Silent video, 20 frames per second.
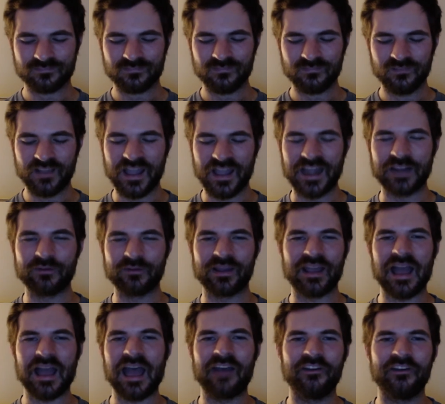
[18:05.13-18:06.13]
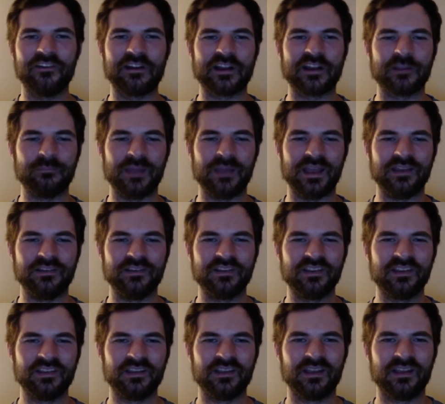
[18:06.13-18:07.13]
anyway, highly recommend.
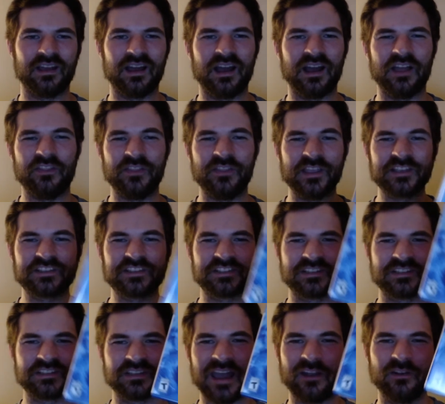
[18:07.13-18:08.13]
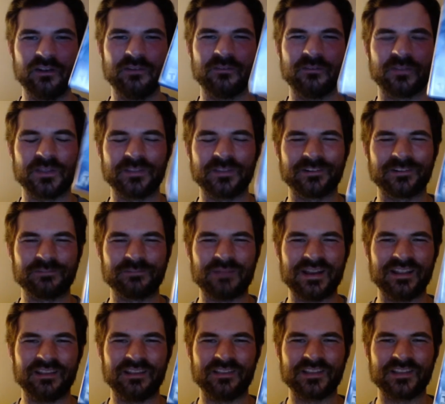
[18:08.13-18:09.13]
Uh, this, I don't even think there's
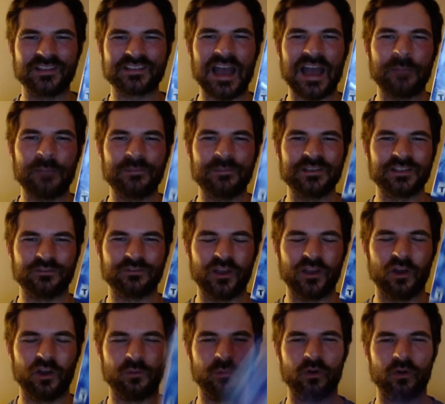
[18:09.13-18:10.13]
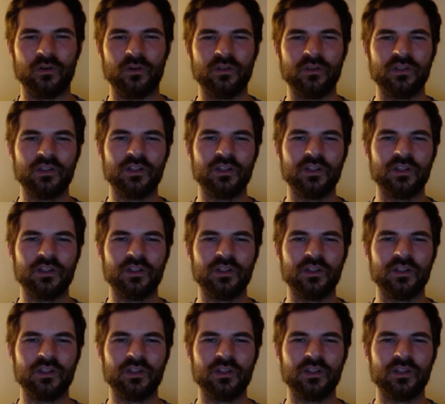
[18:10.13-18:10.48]
many of these copies available.